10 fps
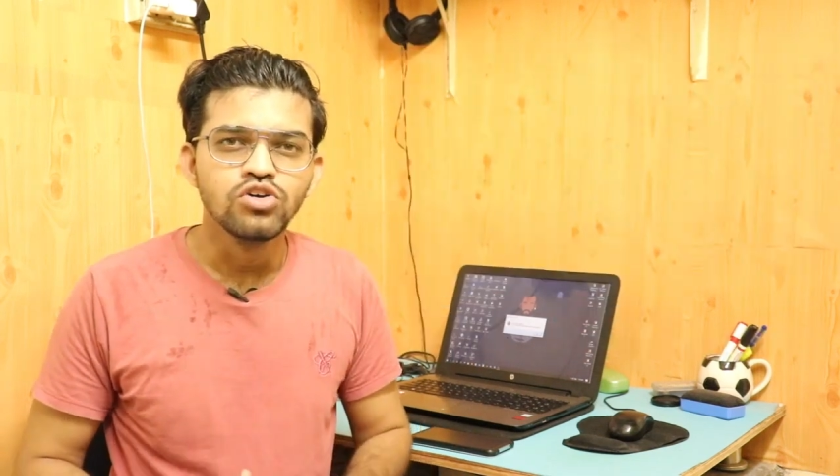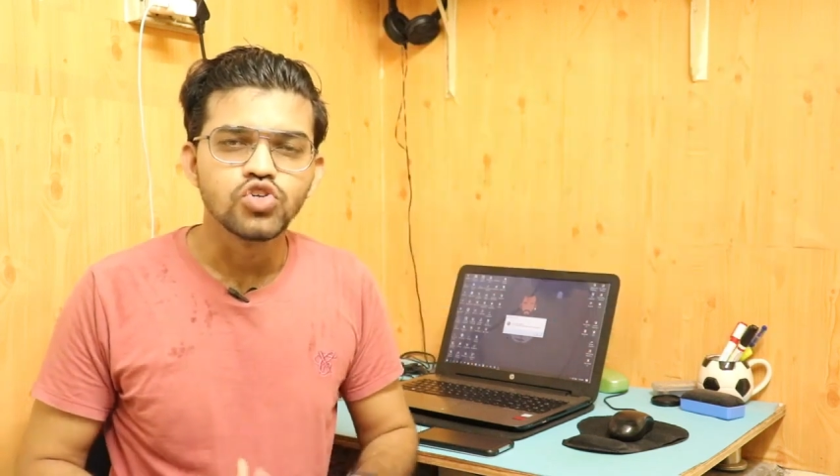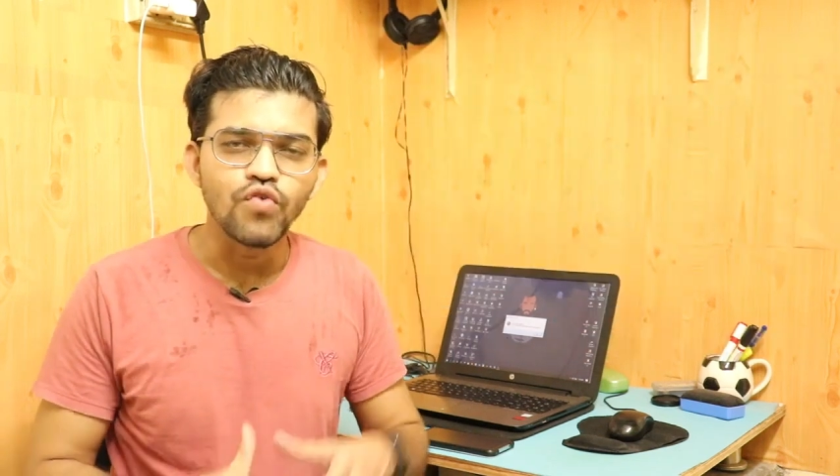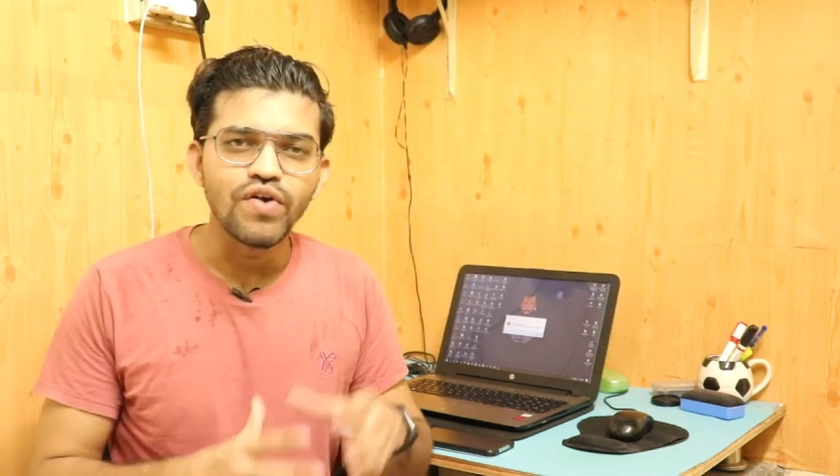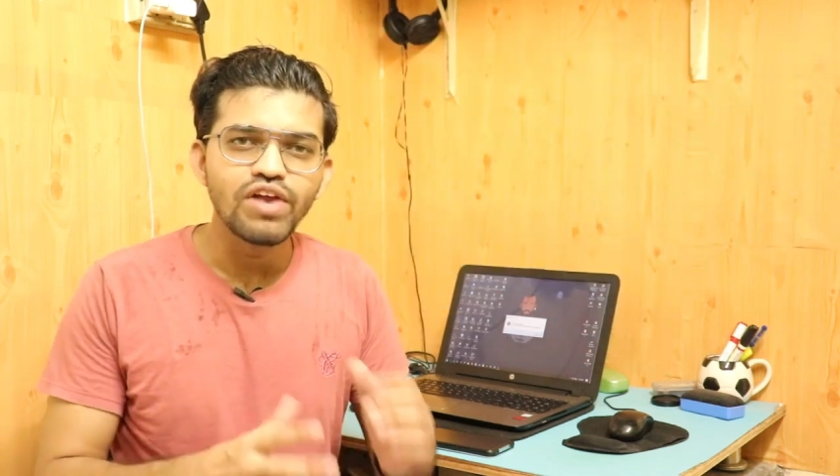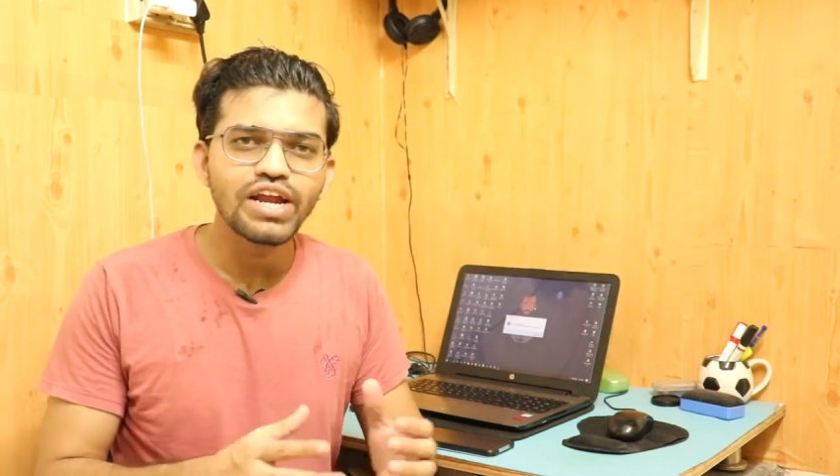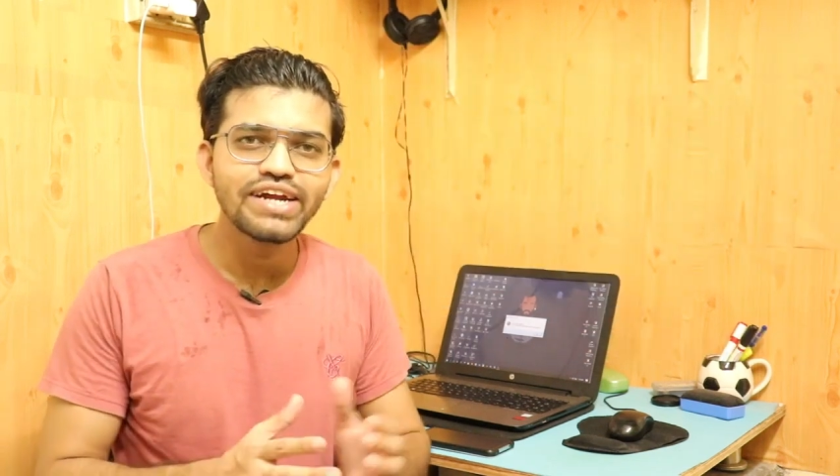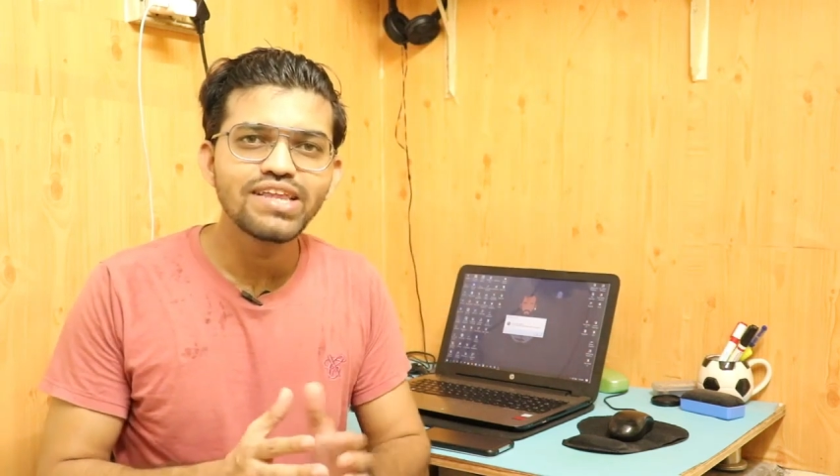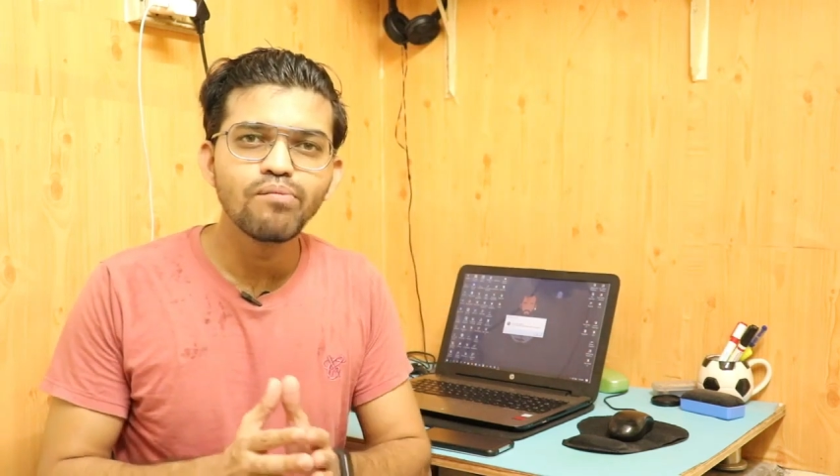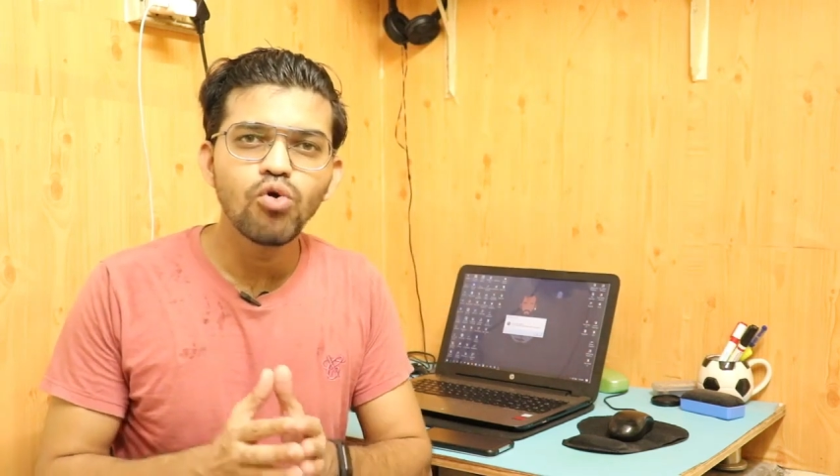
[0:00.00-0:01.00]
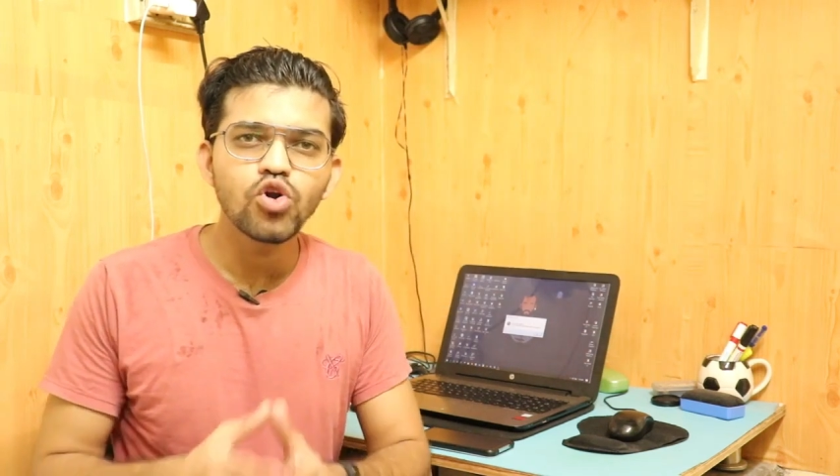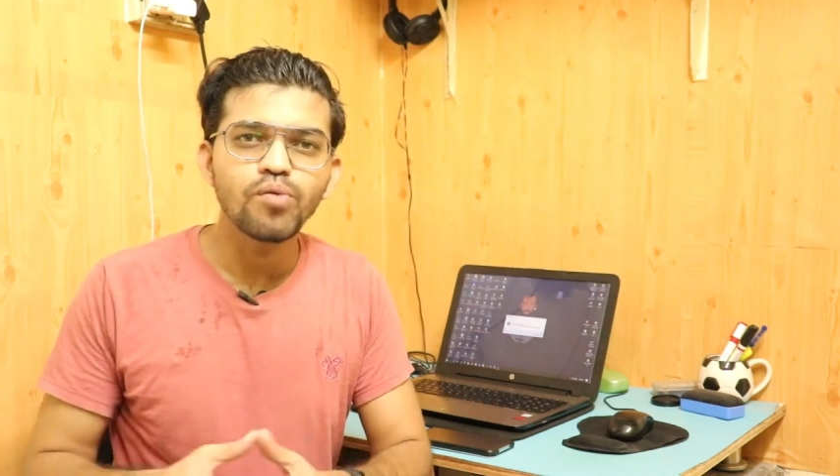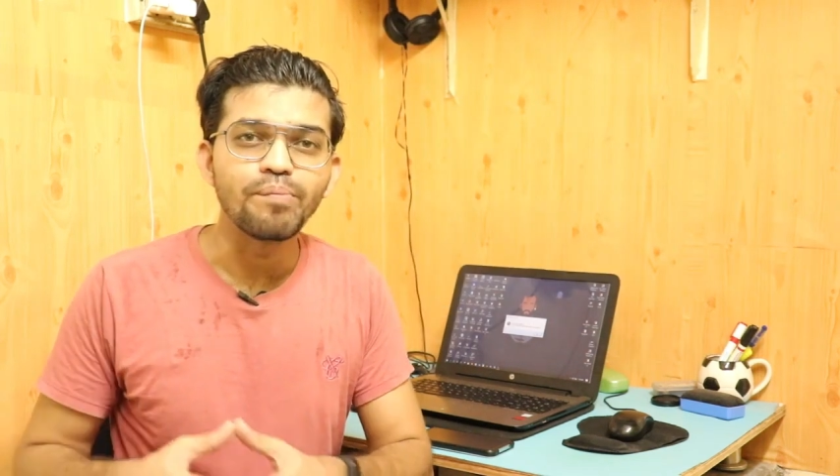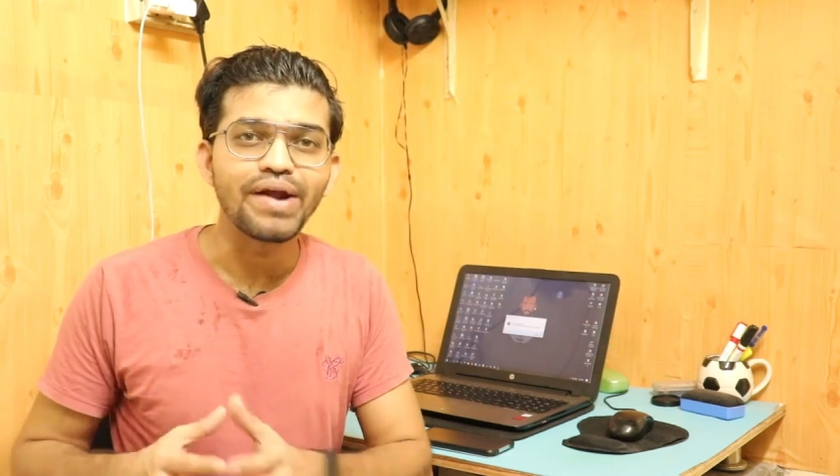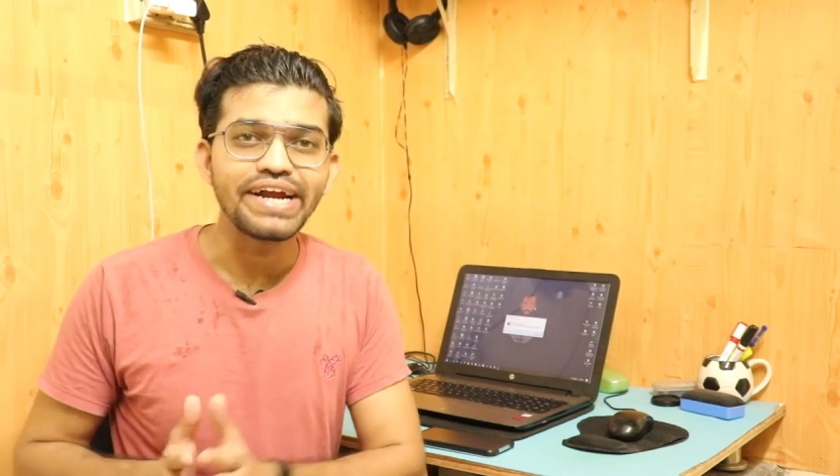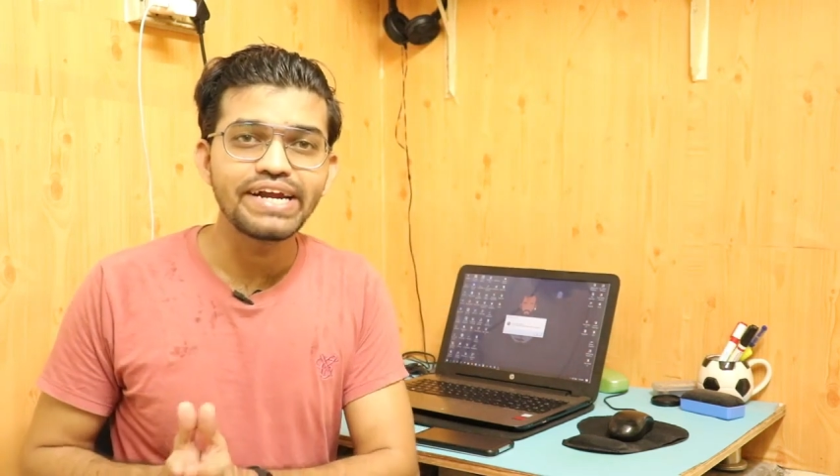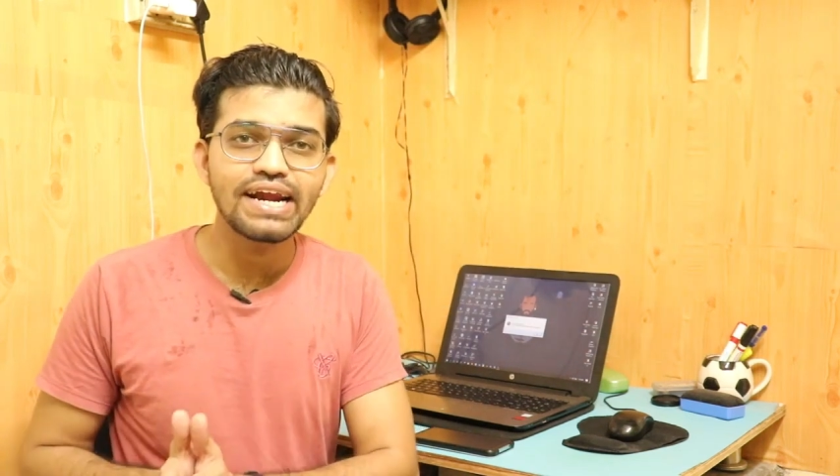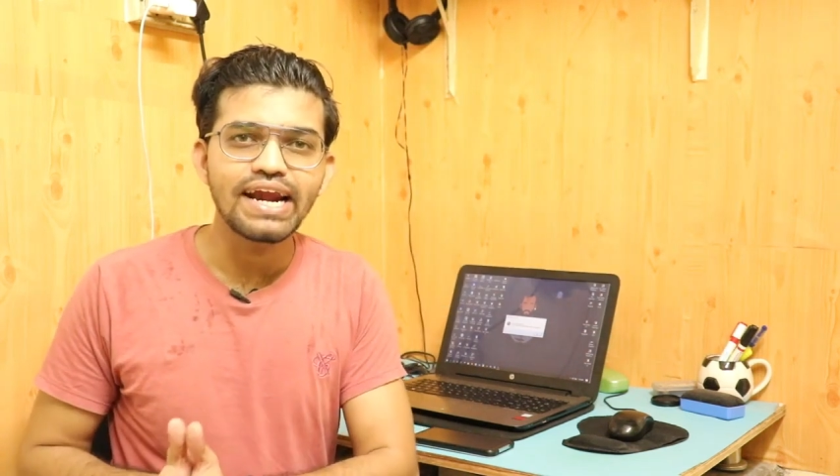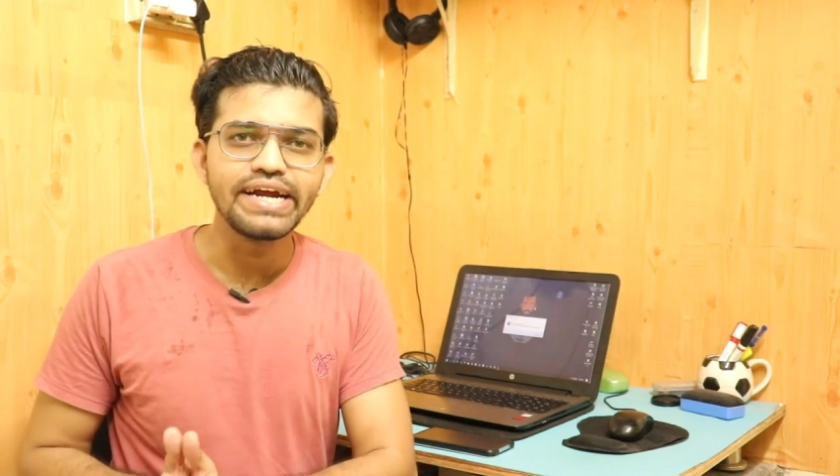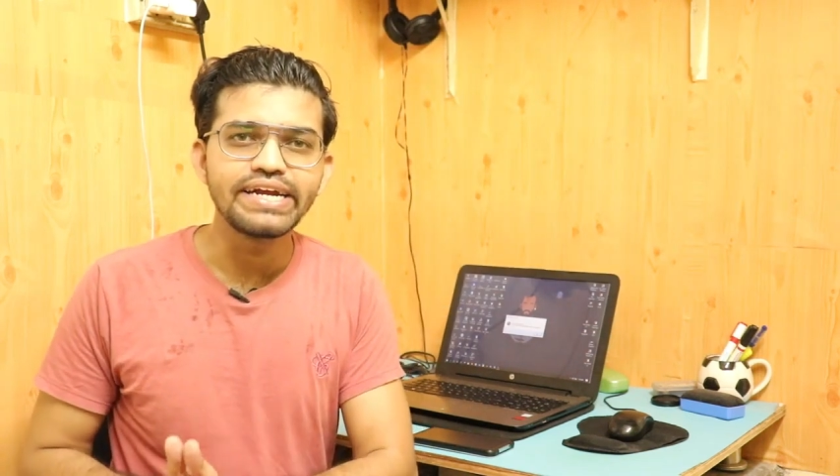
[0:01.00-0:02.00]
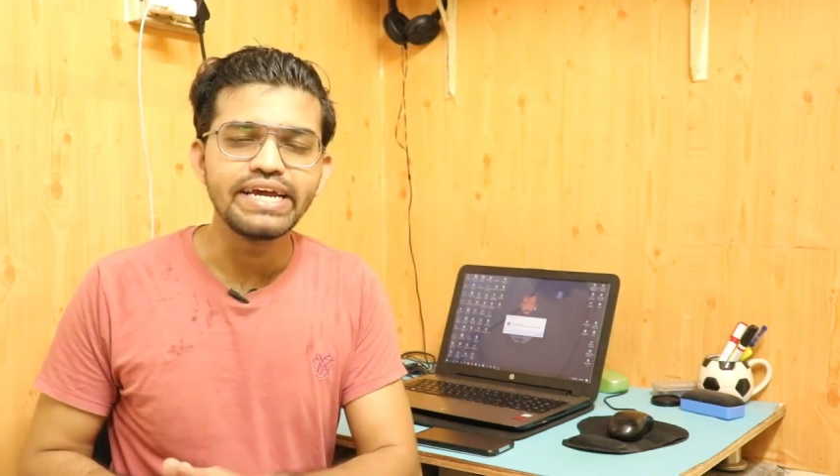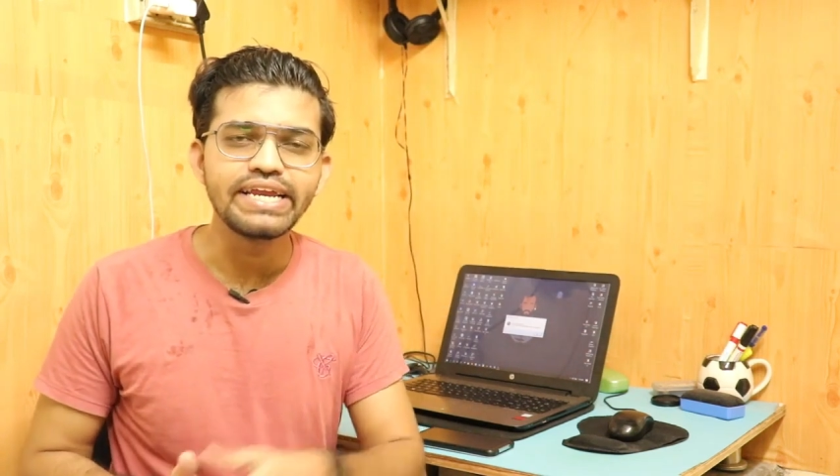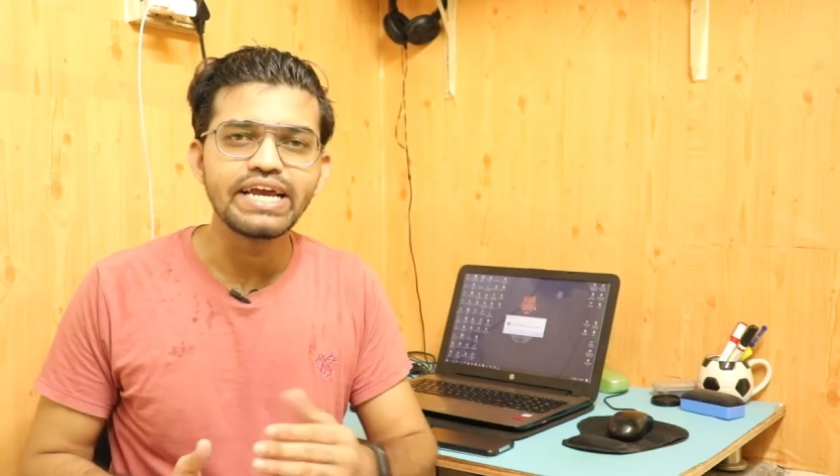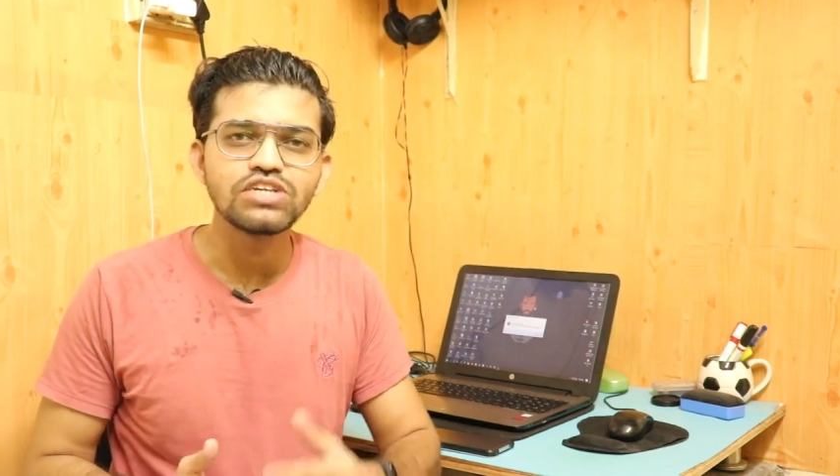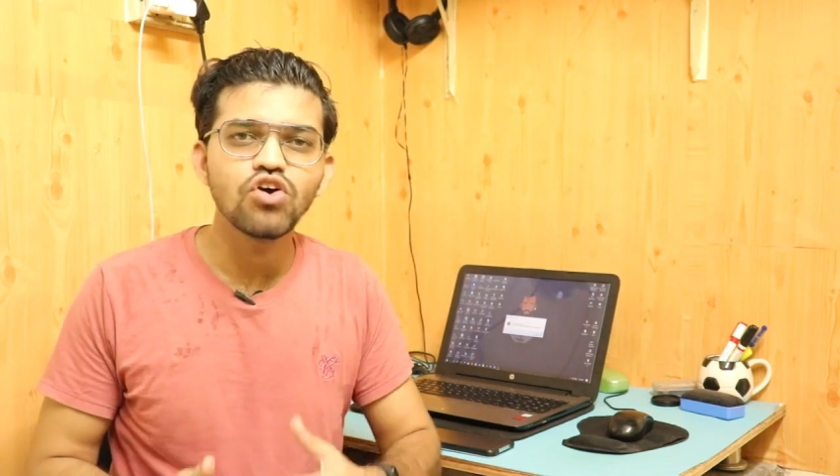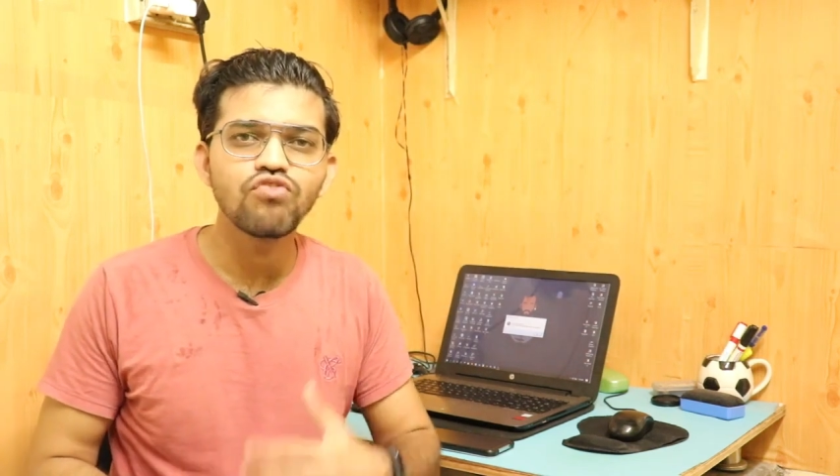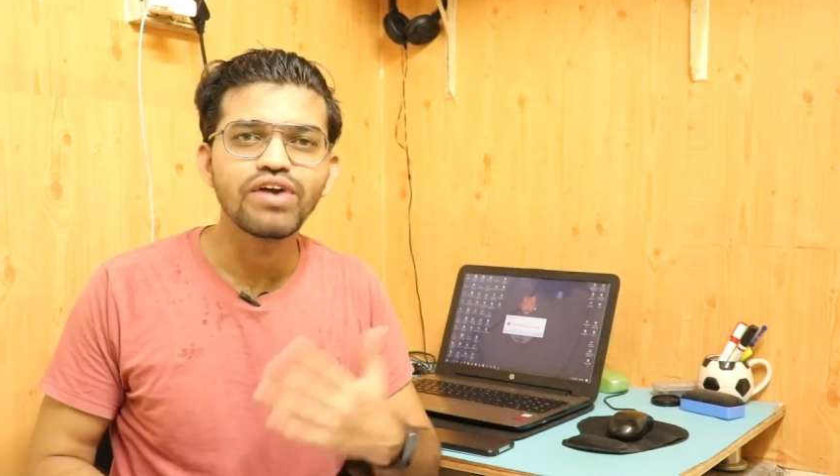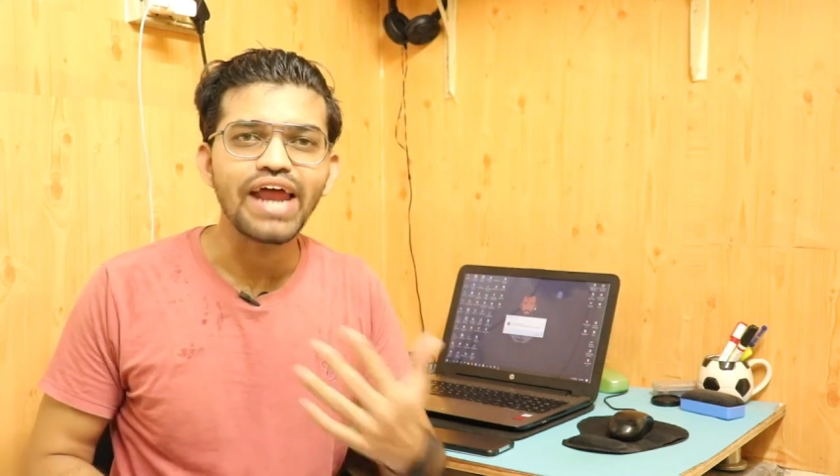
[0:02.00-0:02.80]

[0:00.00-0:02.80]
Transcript: So we will get the more brighter light in case of